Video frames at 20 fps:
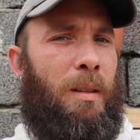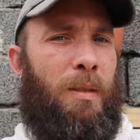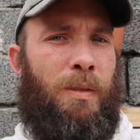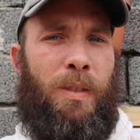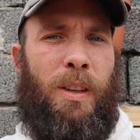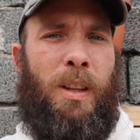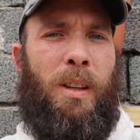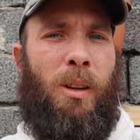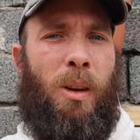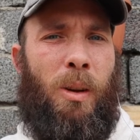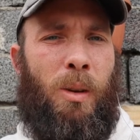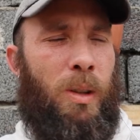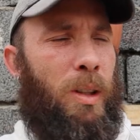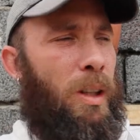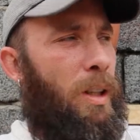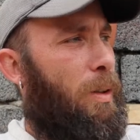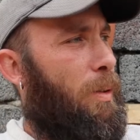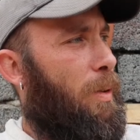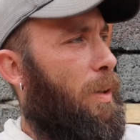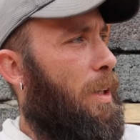I feel
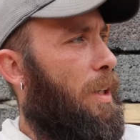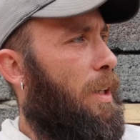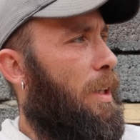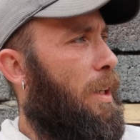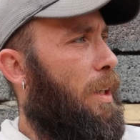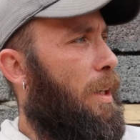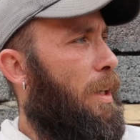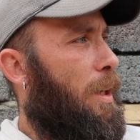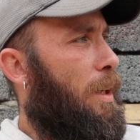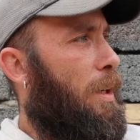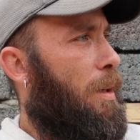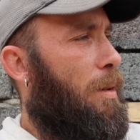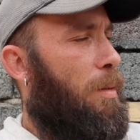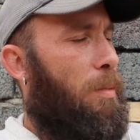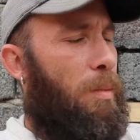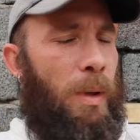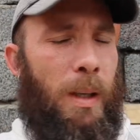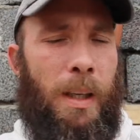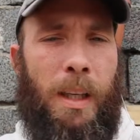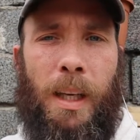old anyway.
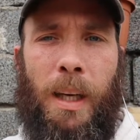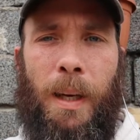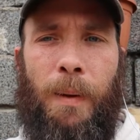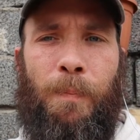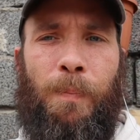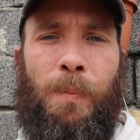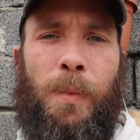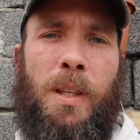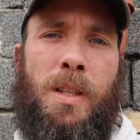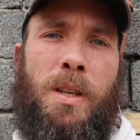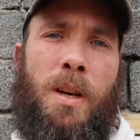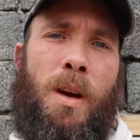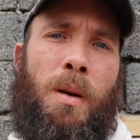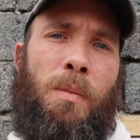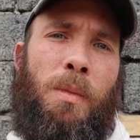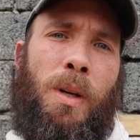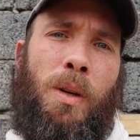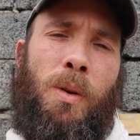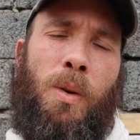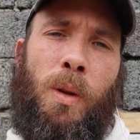But yeah, so
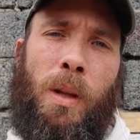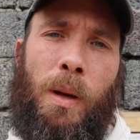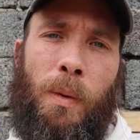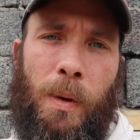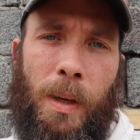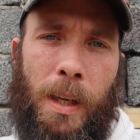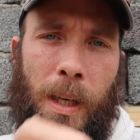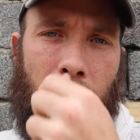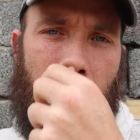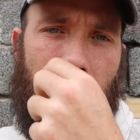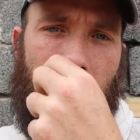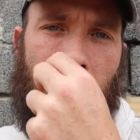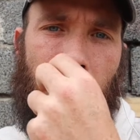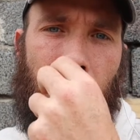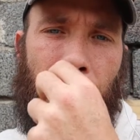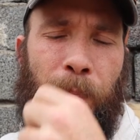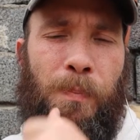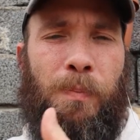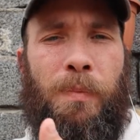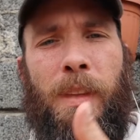I'm going to call that one a day.
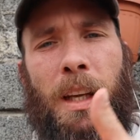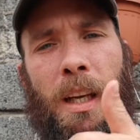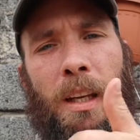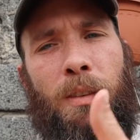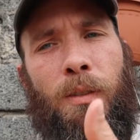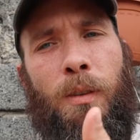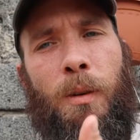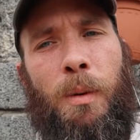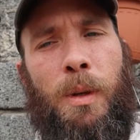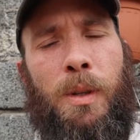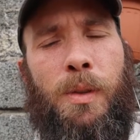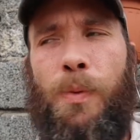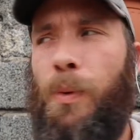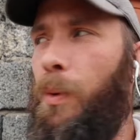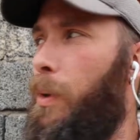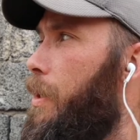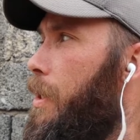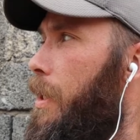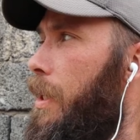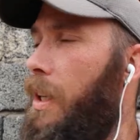Thank you very much
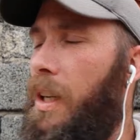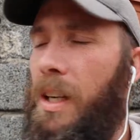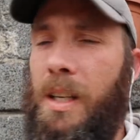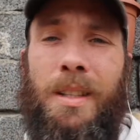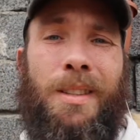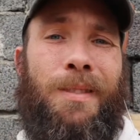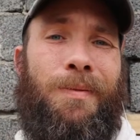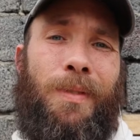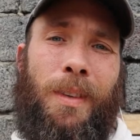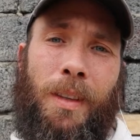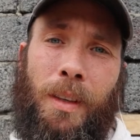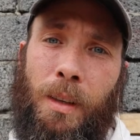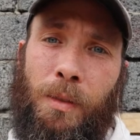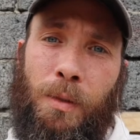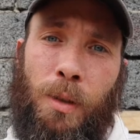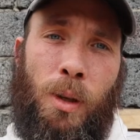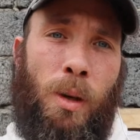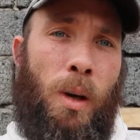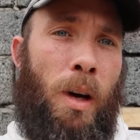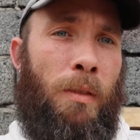for watching, guys.
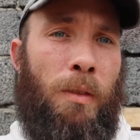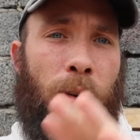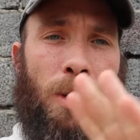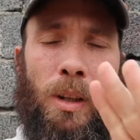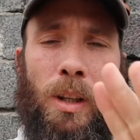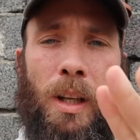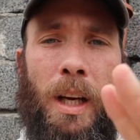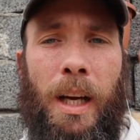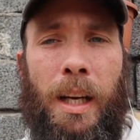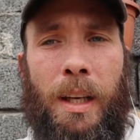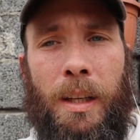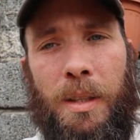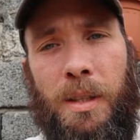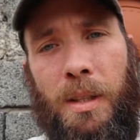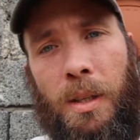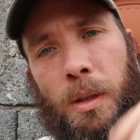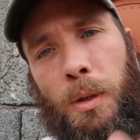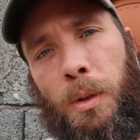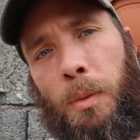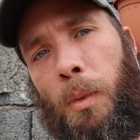Love you. Have a good day, and I'll
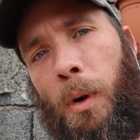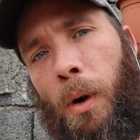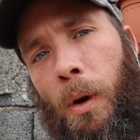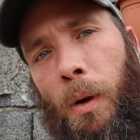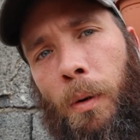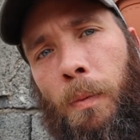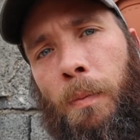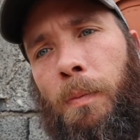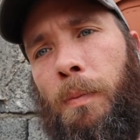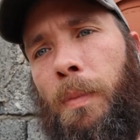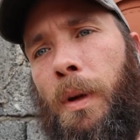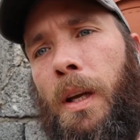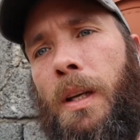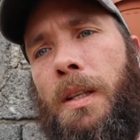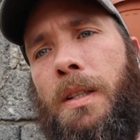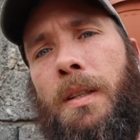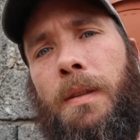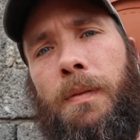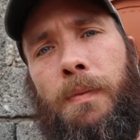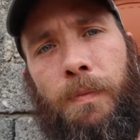see you tomorrow.
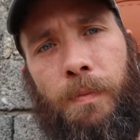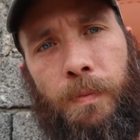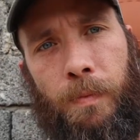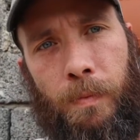Peace.